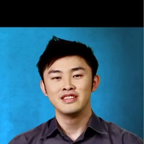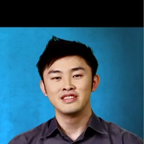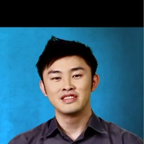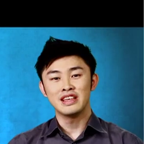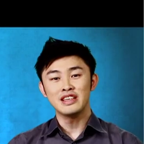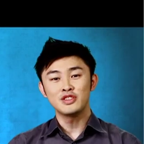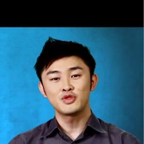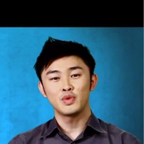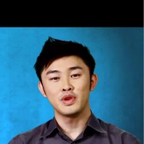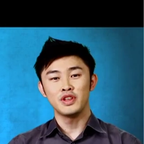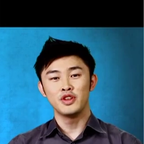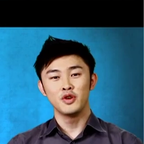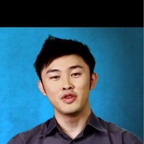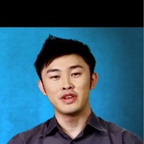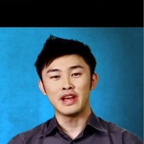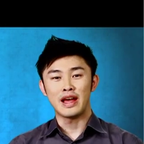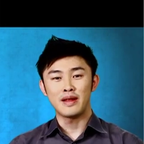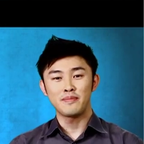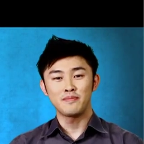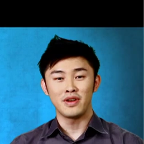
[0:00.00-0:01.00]
Since we know
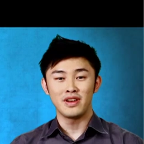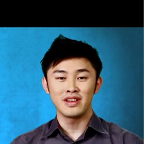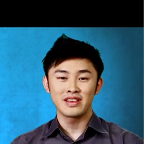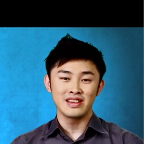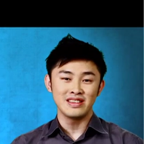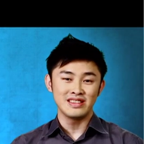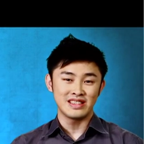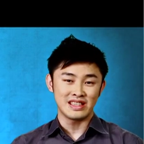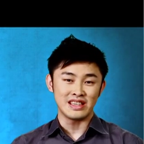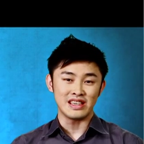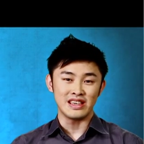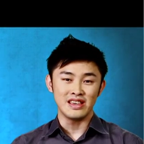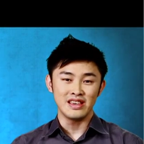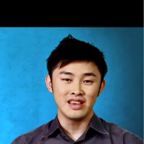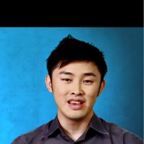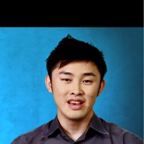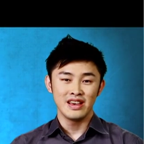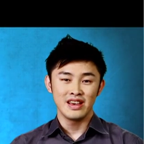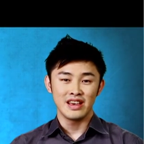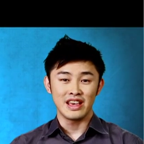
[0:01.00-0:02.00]
that polygon C
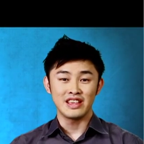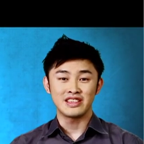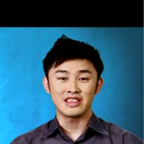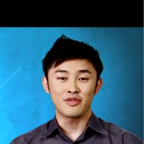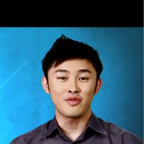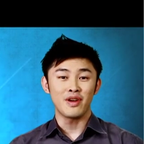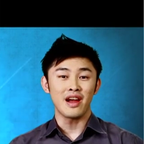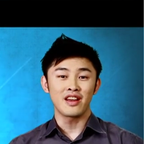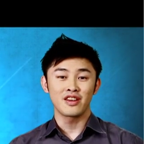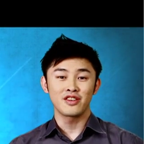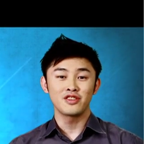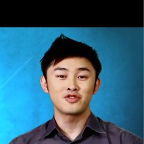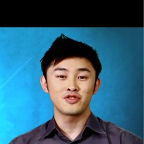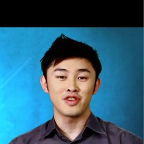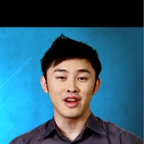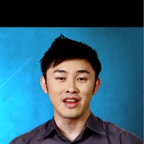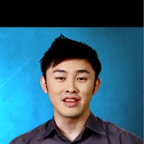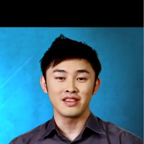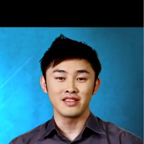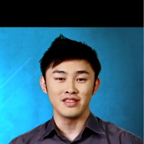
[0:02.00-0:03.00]
is a right angle
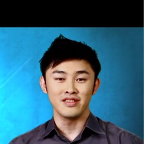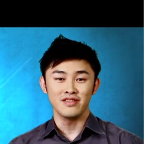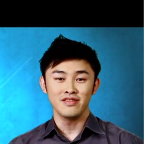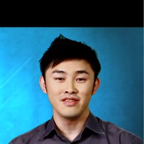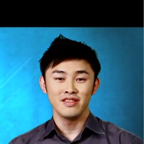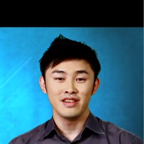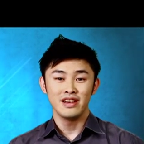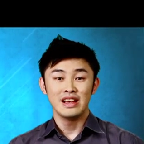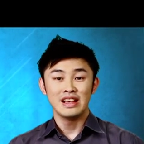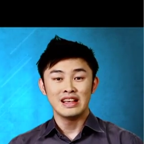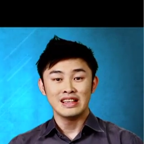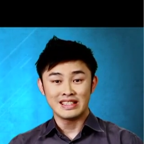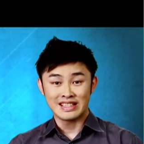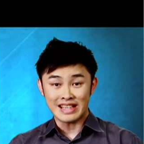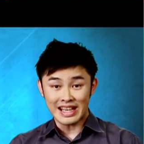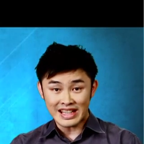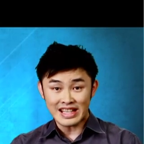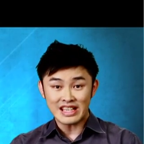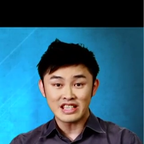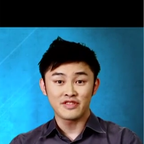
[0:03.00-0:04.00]
triangle,
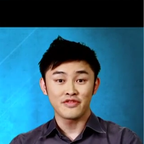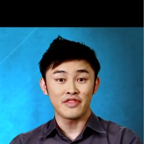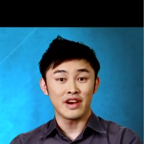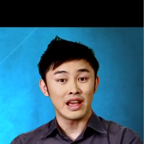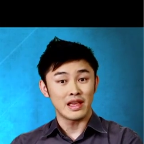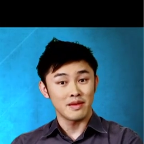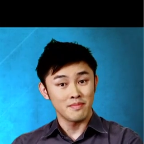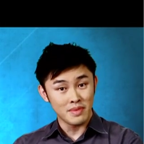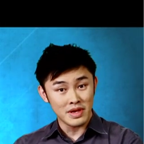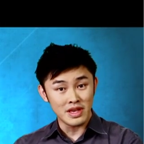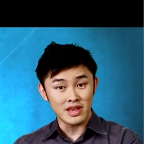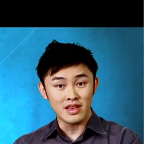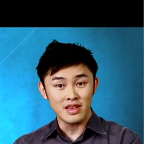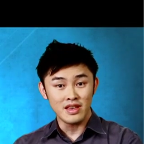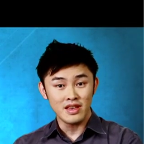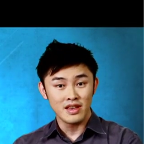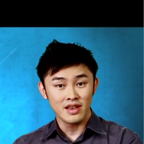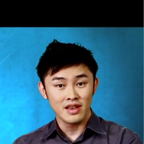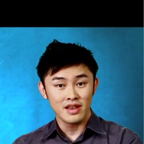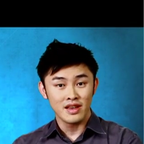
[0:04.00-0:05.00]
satisfying P,